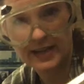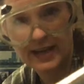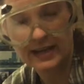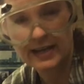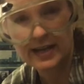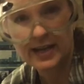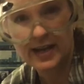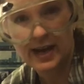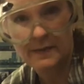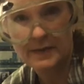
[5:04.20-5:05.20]
like
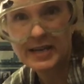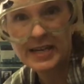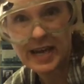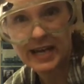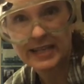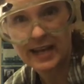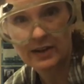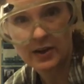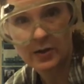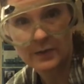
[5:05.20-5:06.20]
neon
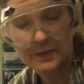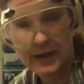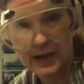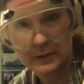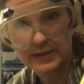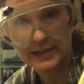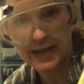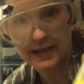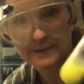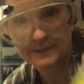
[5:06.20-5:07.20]
yellow, I would say.